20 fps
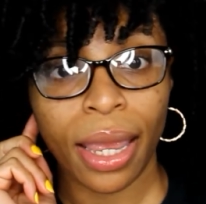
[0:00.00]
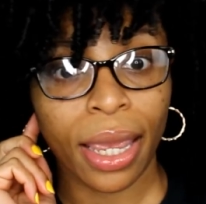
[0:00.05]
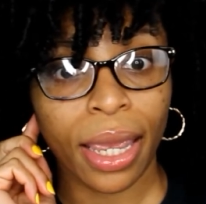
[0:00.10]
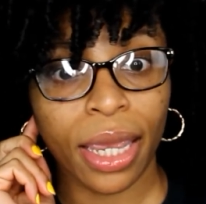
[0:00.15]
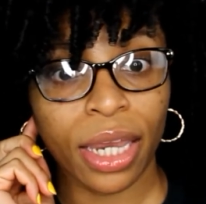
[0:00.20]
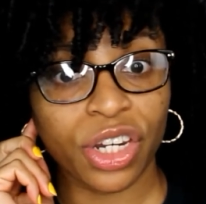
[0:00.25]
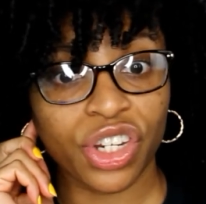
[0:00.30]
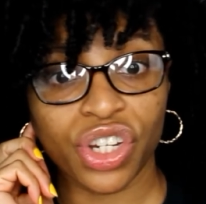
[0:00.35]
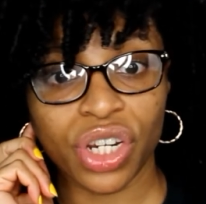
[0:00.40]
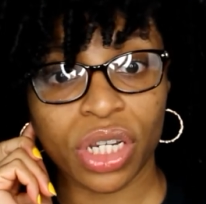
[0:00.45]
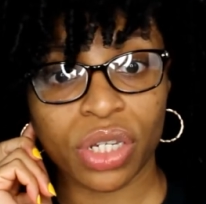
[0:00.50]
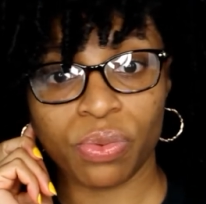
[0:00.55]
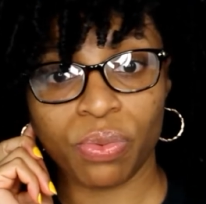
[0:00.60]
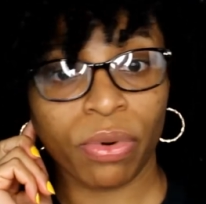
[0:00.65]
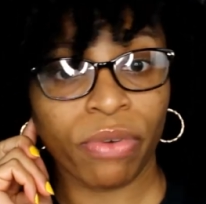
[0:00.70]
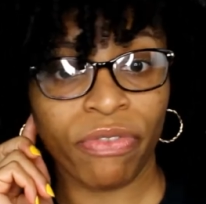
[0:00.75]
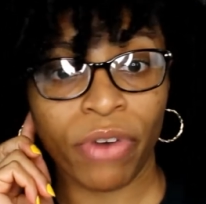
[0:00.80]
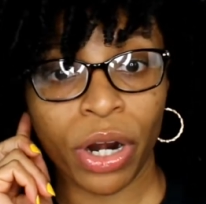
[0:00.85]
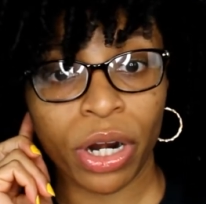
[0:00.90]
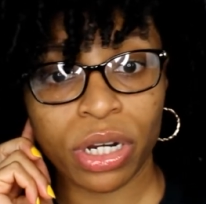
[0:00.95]
It just
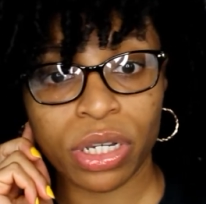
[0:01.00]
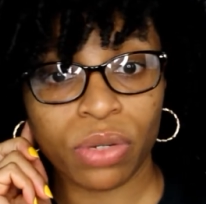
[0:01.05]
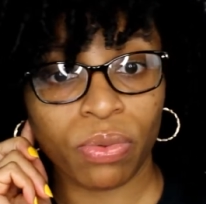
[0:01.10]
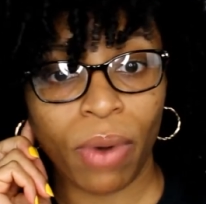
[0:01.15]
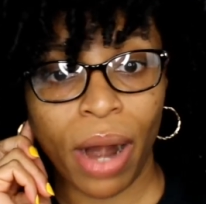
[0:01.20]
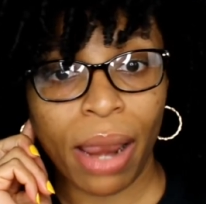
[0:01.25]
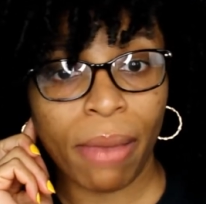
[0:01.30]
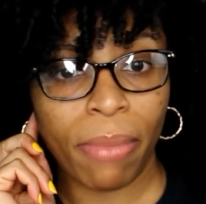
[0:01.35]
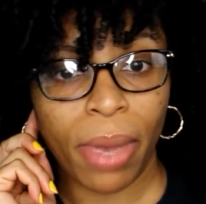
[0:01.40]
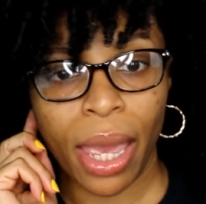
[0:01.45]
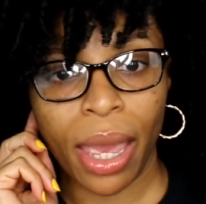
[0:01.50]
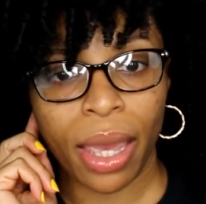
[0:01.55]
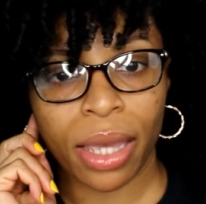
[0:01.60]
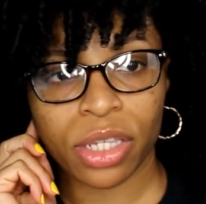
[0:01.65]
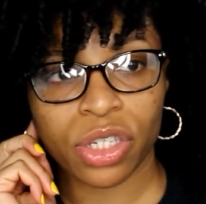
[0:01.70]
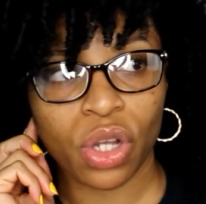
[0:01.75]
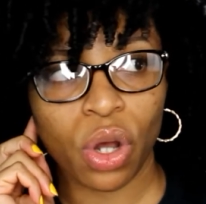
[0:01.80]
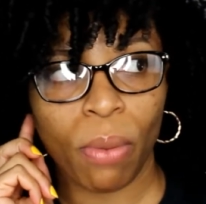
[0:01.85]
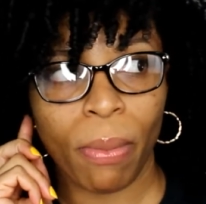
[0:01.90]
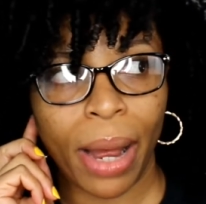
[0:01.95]
reverts right back.
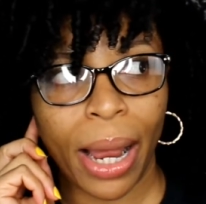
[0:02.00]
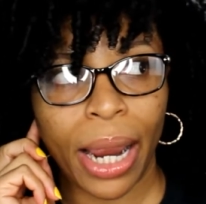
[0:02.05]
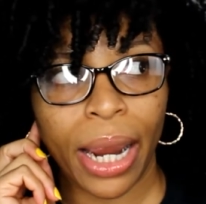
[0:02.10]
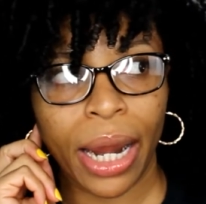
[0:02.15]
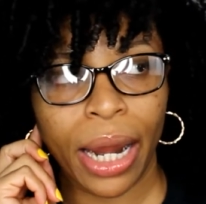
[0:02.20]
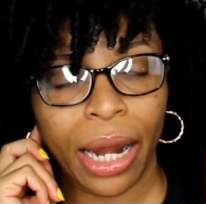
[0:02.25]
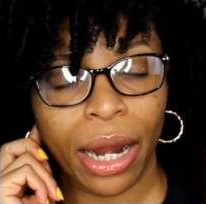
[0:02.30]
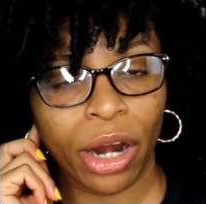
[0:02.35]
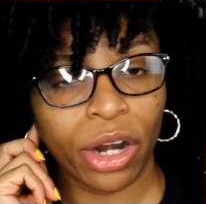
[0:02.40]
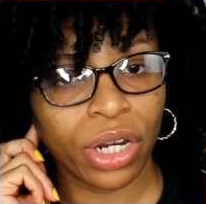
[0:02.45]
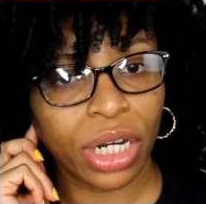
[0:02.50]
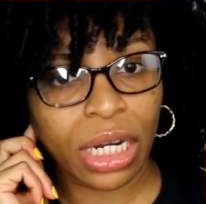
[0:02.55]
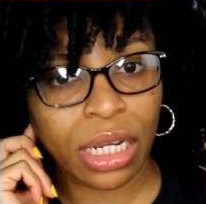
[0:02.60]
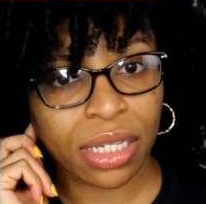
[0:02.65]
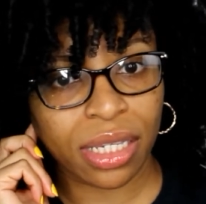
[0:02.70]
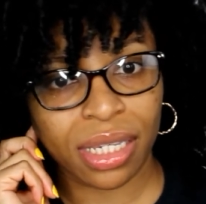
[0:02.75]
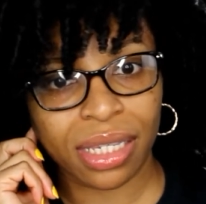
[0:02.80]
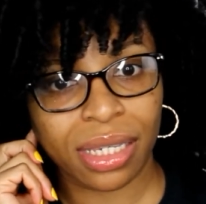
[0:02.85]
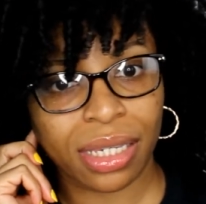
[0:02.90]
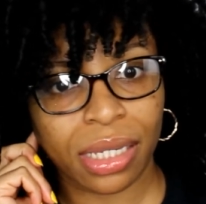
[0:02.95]
So my hair
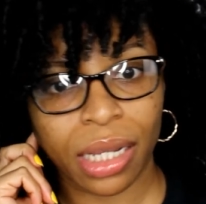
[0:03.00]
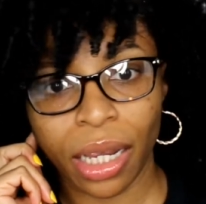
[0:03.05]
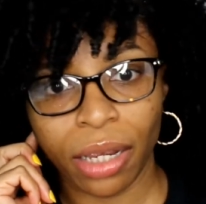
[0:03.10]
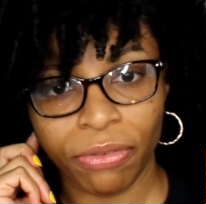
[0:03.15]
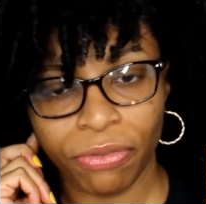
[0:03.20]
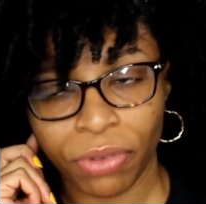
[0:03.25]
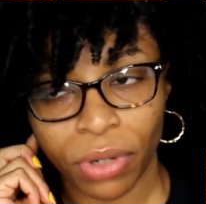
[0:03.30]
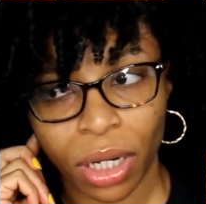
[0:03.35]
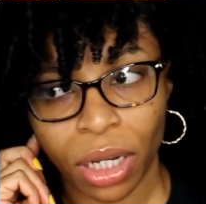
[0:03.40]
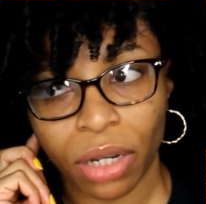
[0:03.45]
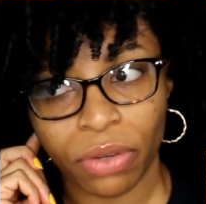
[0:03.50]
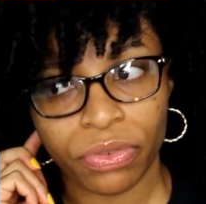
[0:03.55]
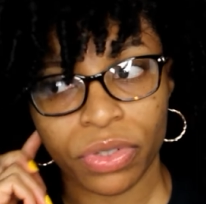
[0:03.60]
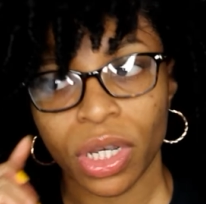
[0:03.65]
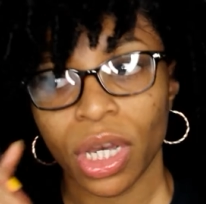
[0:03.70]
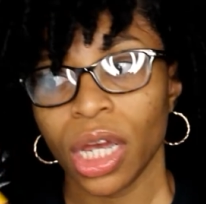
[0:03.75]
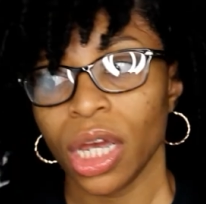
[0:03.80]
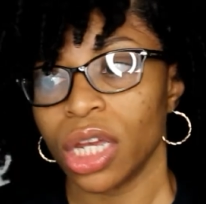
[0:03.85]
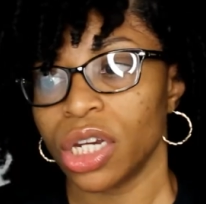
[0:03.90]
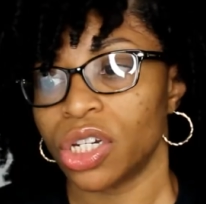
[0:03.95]
doesn't stay fluffed,
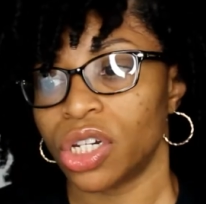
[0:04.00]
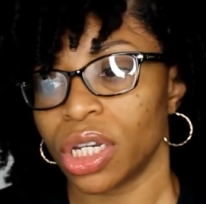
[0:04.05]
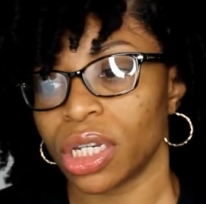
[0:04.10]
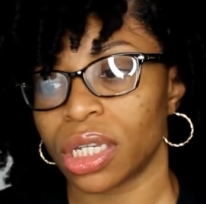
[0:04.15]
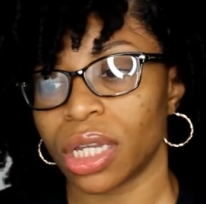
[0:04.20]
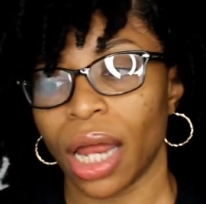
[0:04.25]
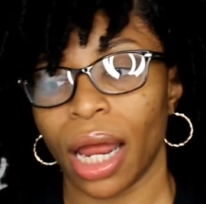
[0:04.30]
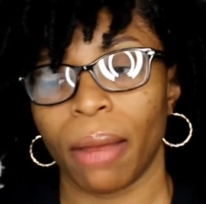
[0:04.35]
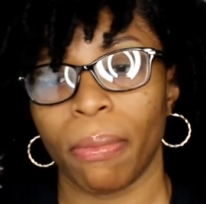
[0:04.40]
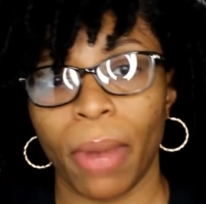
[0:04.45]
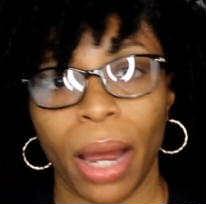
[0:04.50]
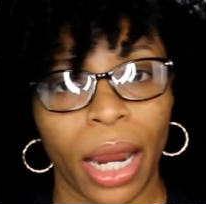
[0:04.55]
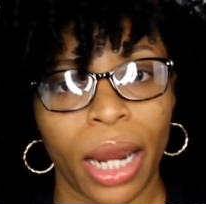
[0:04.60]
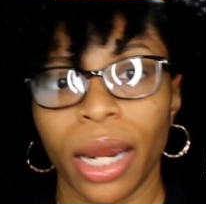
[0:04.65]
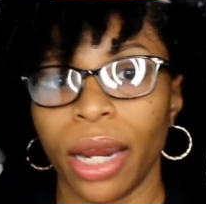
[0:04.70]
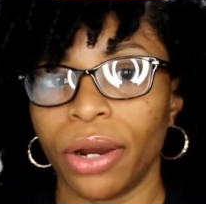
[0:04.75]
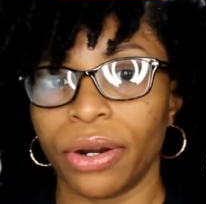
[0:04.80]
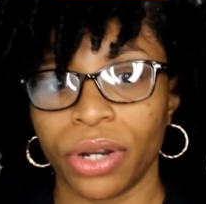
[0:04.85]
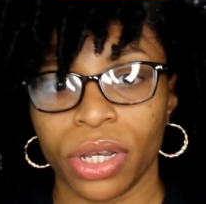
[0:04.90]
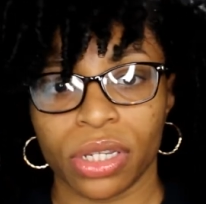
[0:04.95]
just like my
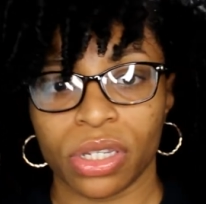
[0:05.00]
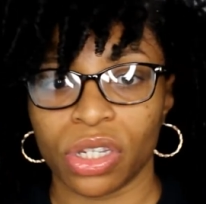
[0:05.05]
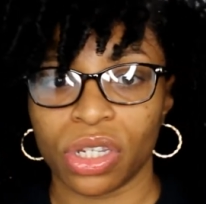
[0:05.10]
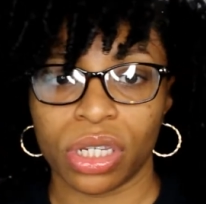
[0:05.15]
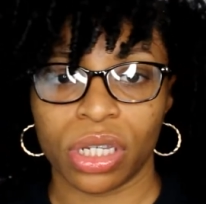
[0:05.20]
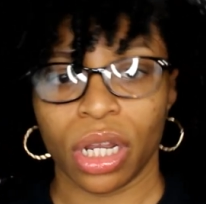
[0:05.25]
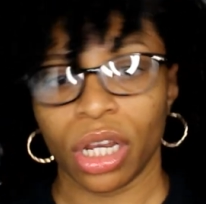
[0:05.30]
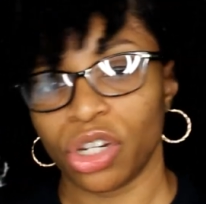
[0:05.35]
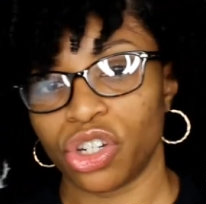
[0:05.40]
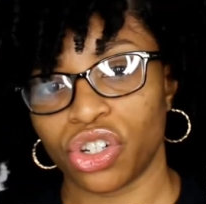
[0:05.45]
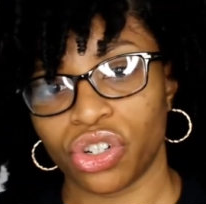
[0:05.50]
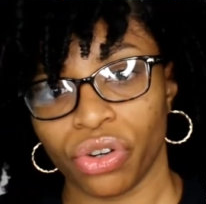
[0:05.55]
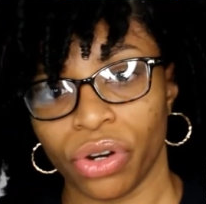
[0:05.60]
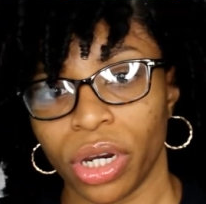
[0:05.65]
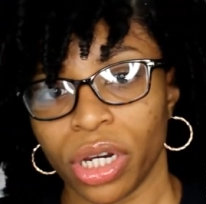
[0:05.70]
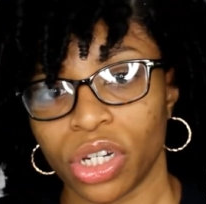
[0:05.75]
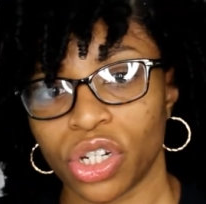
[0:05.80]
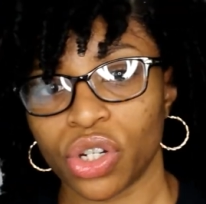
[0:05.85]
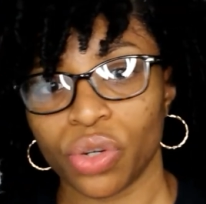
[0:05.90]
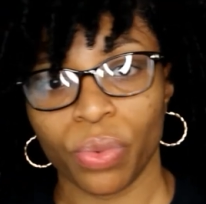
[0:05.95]
hair doesn't stay
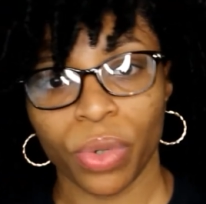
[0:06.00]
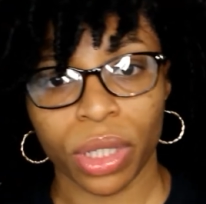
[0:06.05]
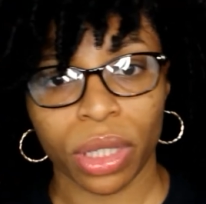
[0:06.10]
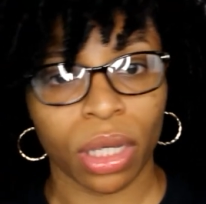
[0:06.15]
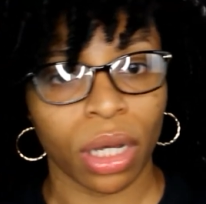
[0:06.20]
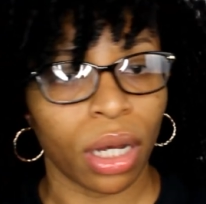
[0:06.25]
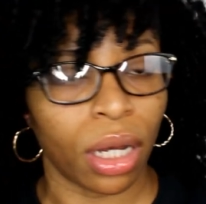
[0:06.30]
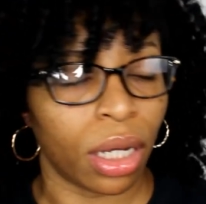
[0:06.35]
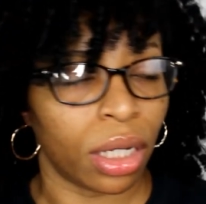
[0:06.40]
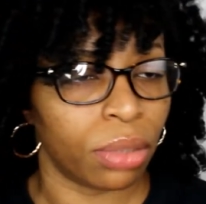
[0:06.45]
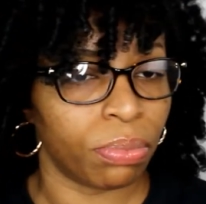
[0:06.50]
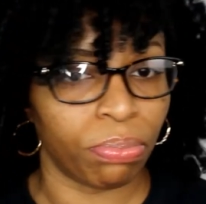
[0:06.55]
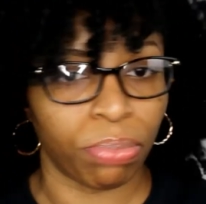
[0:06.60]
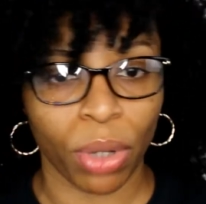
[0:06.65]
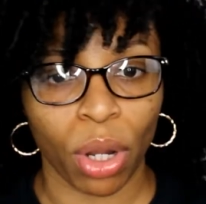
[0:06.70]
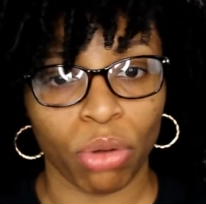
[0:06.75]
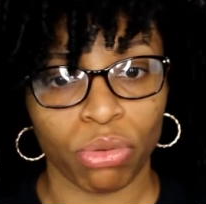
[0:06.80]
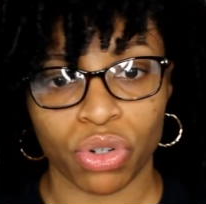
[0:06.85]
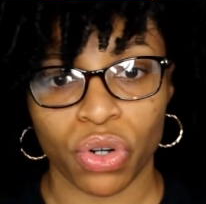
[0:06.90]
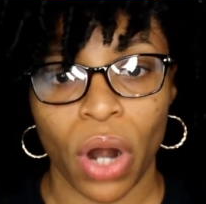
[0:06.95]
stretched with a
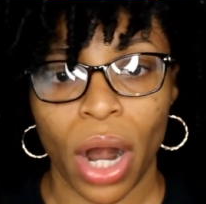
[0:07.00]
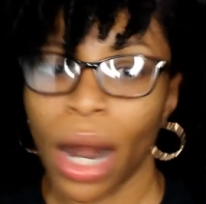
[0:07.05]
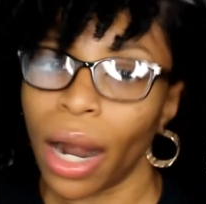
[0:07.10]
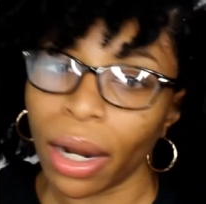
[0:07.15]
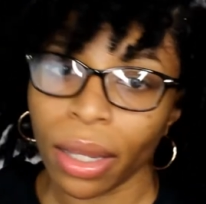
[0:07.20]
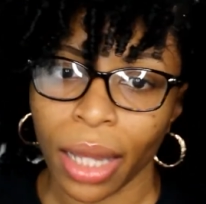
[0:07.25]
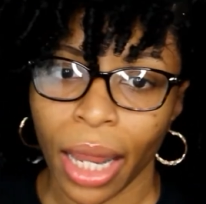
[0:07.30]
blow dryer.